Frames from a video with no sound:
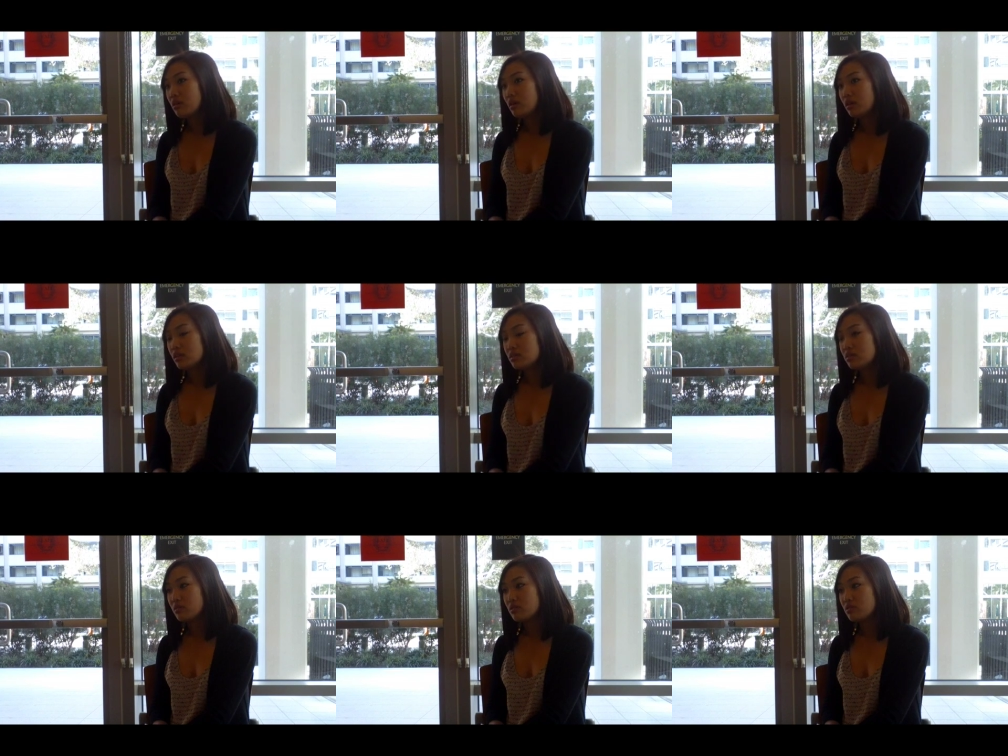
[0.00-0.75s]
And then
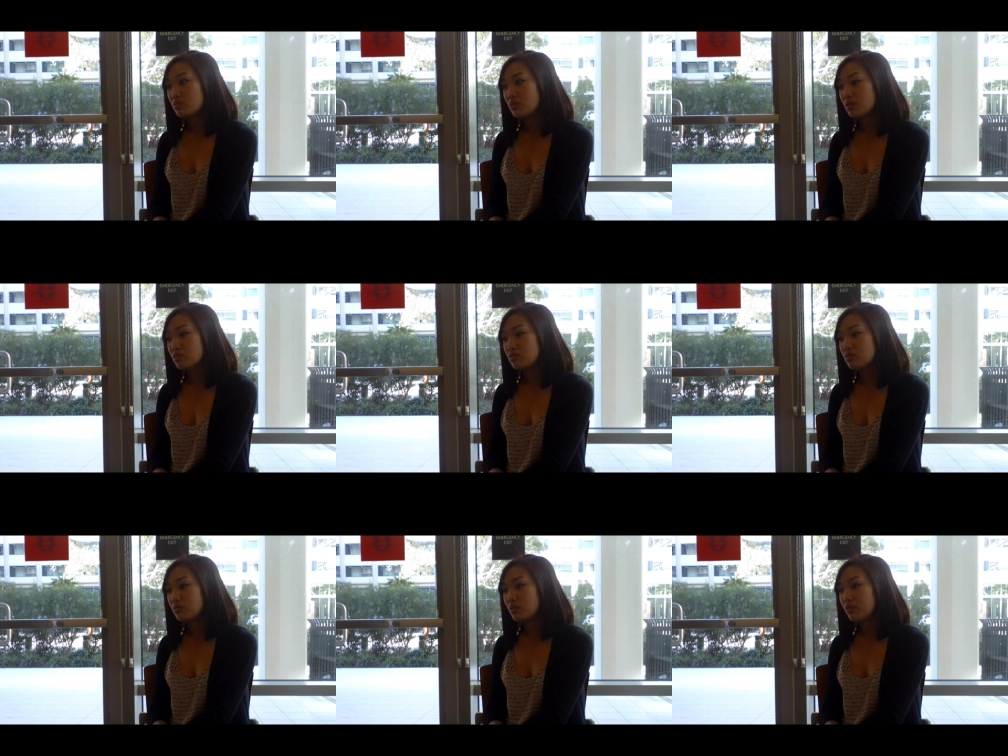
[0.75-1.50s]
so they just wanted to
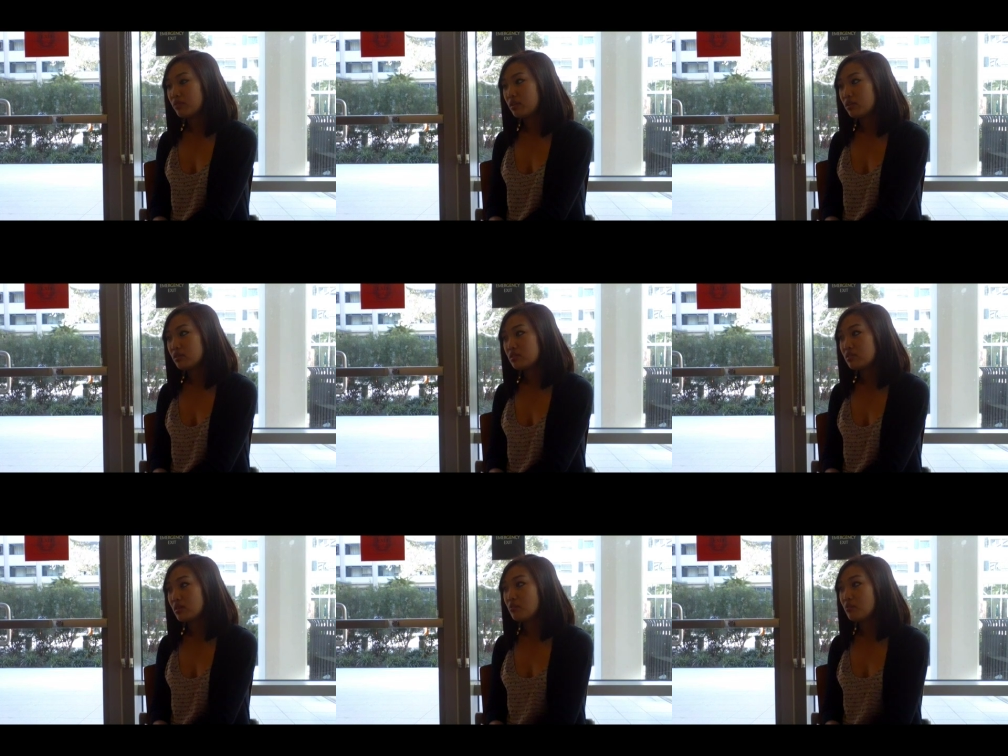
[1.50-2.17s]
do whatever they could so